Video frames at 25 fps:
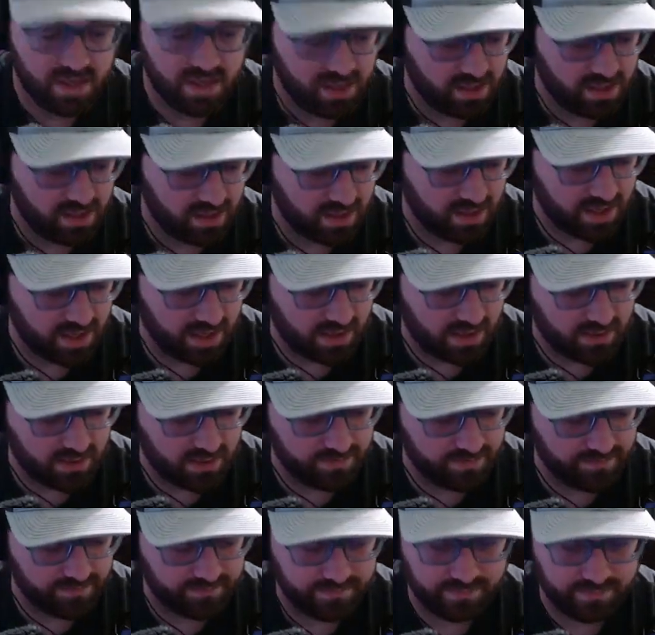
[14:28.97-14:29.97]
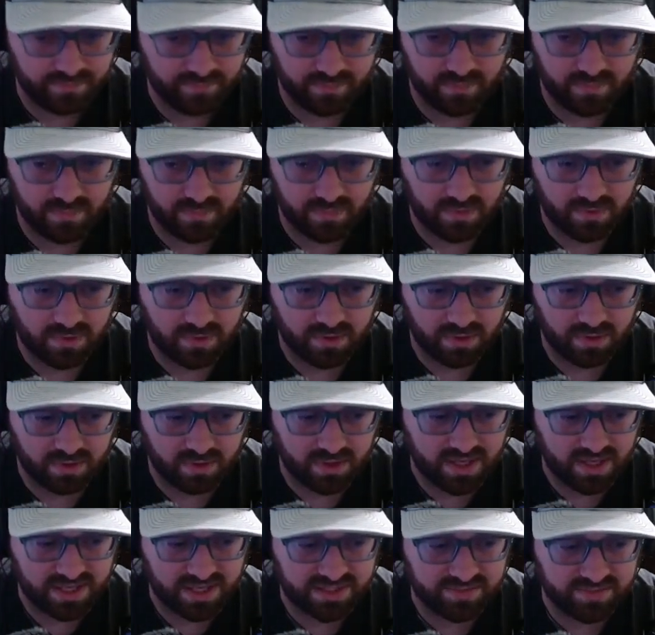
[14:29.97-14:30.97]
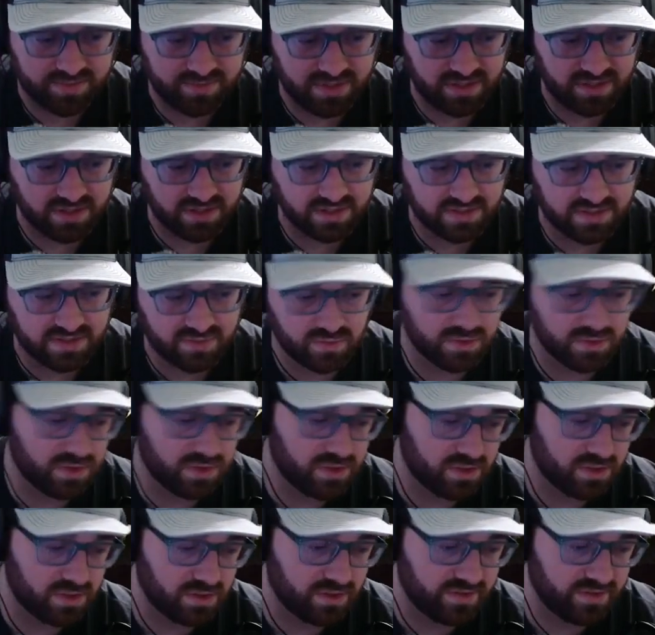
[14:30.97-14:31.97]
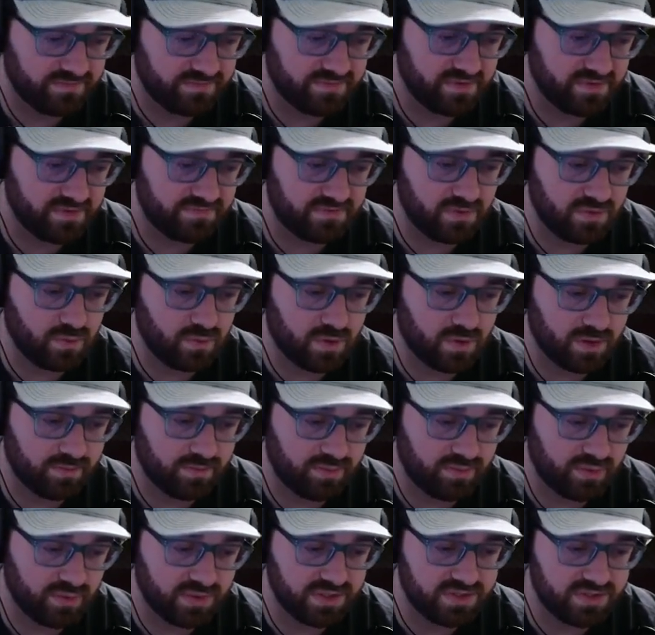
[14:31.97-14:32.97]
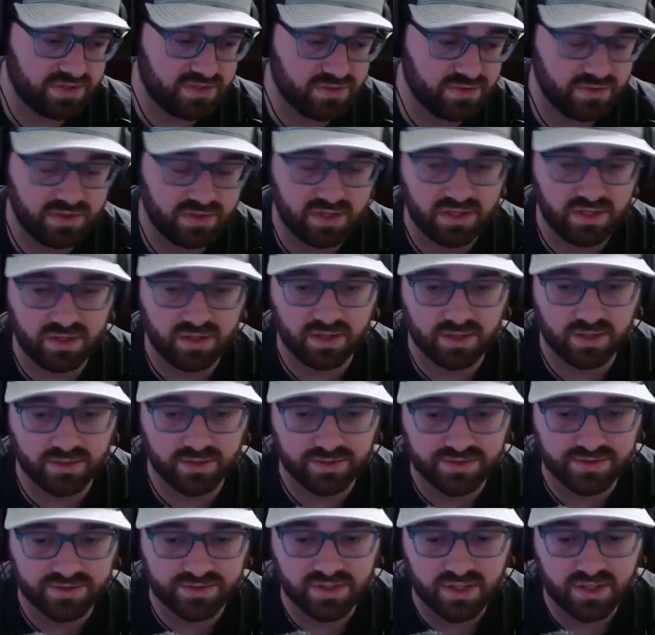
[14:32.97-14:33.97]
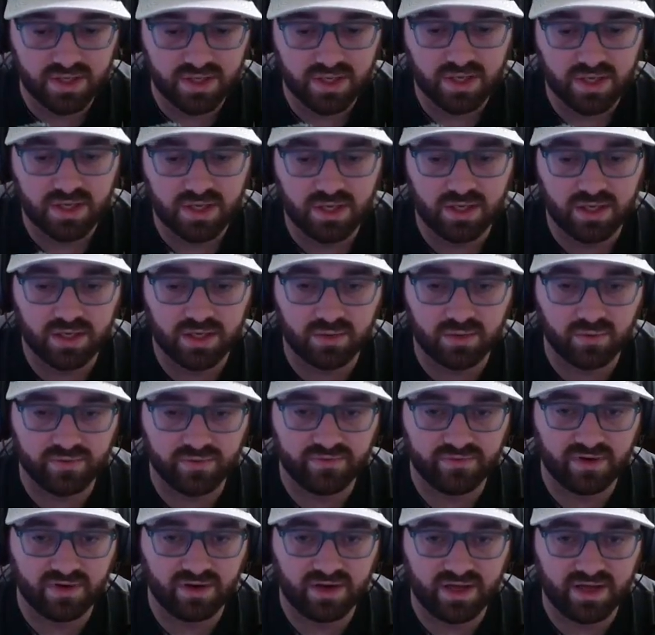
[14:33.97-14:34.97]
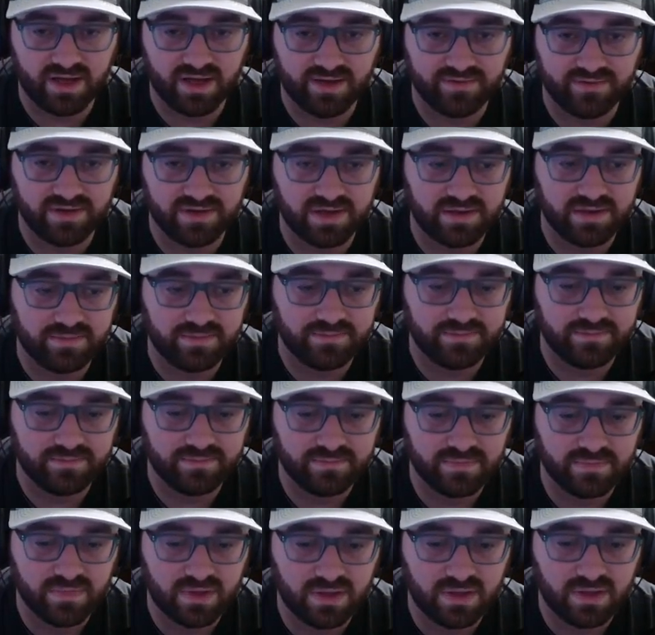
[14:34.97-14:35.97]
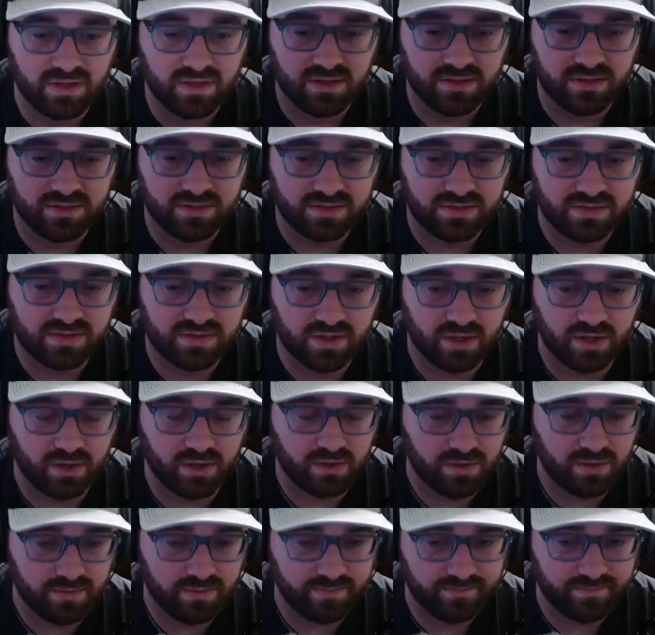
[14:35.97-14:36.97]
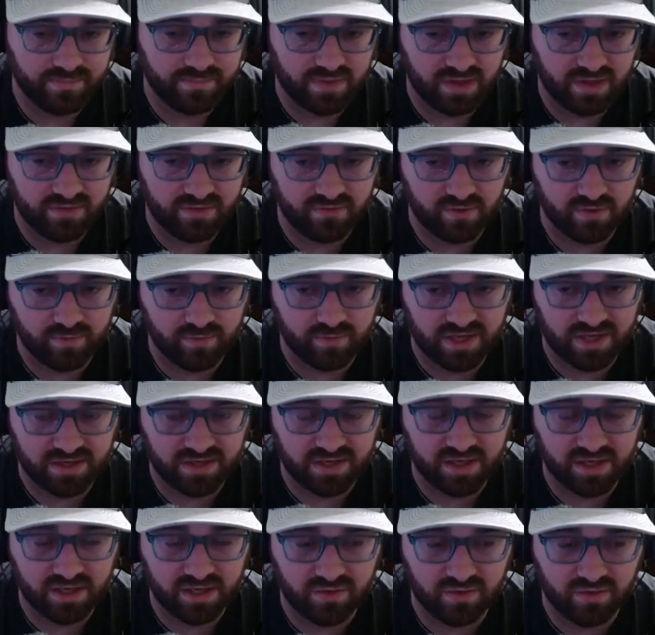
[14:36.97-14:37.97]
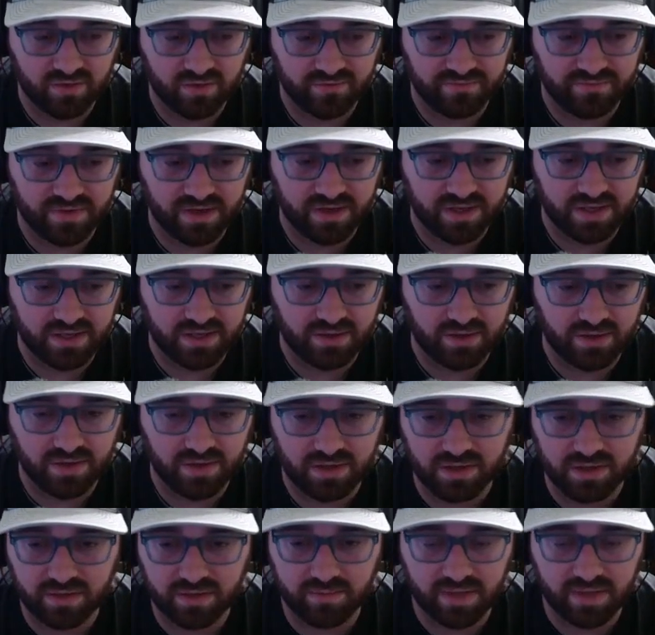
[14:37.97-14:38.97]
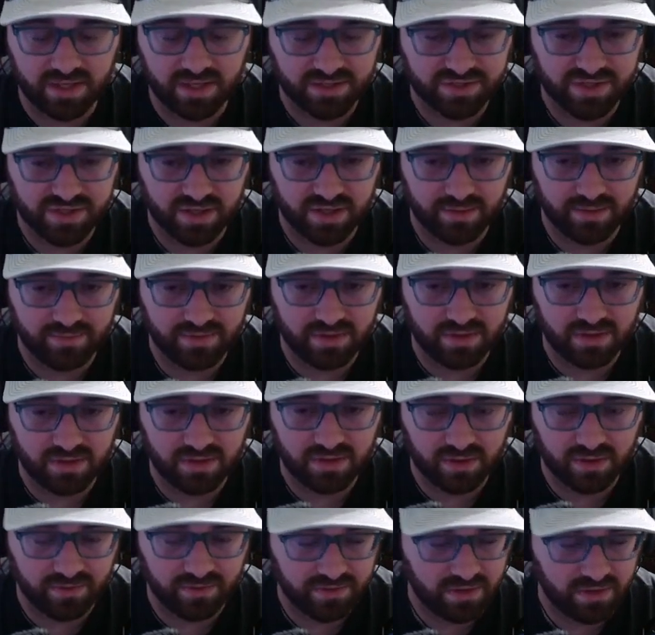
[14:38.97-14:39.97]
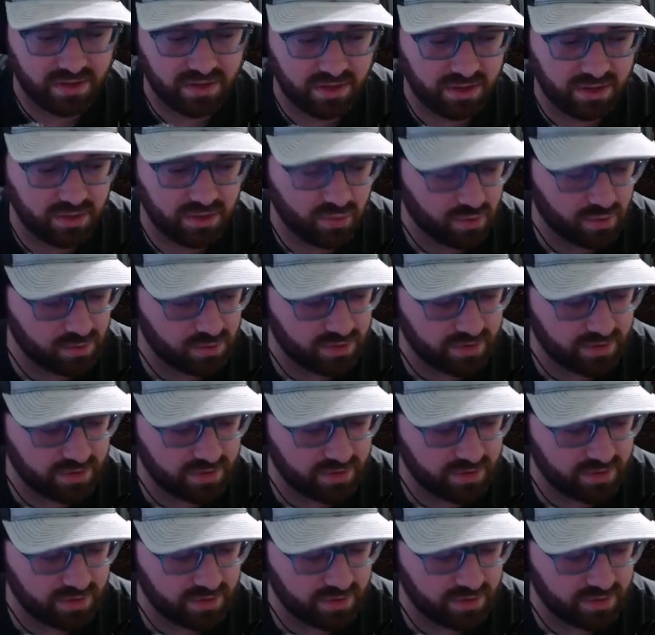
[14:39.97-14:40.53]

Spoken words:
Now, that's because we're currently 51.2 kilos and we're very heavy. So, if you're about to get into a fight or you need to make a jump that you don't think you can normally